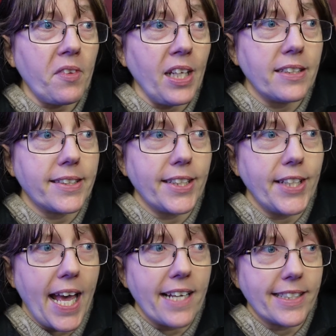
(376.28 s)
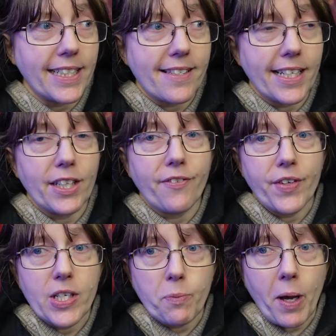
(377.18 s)
It said yes, and I said, in the
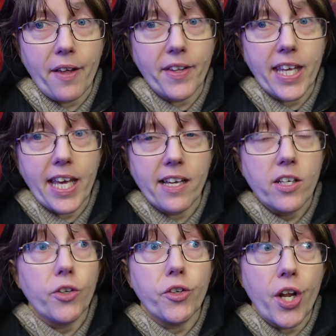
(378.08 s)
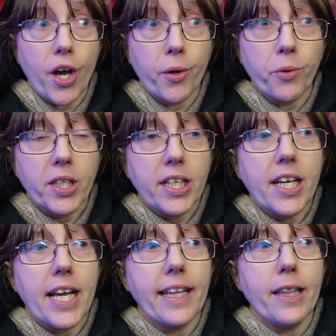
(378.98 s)
first part of the year, no.
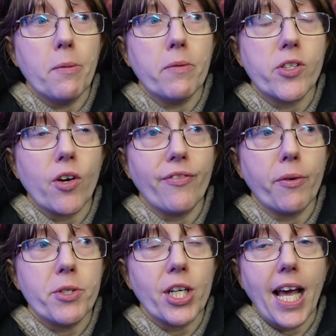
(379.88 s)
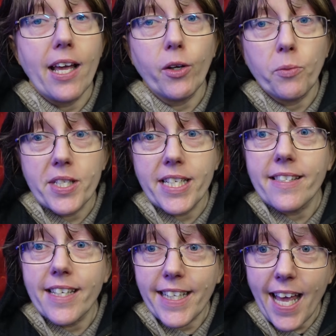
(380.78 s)
In the sort of from July onwards, it
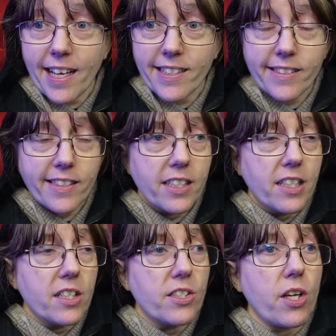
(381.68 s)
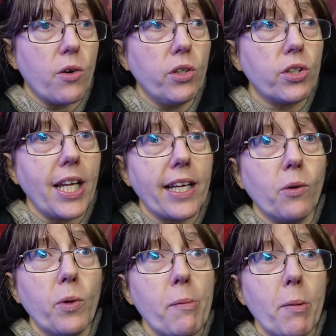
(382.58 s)
said yes. So it looks like I
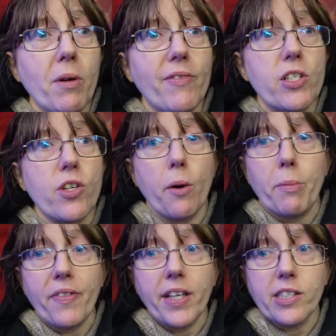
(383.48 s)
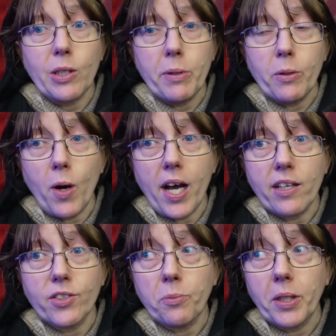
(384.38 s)
will be moving shop, but I think it's going to be a
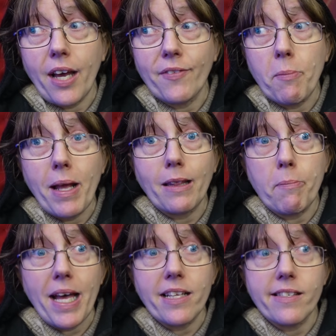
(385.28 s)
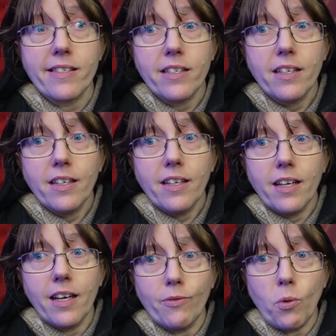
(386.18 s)
while, so I'm going to have to make the best
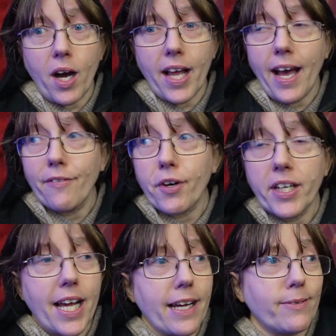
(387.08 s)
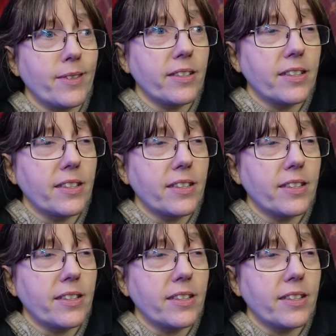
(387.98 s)
of what I have right now.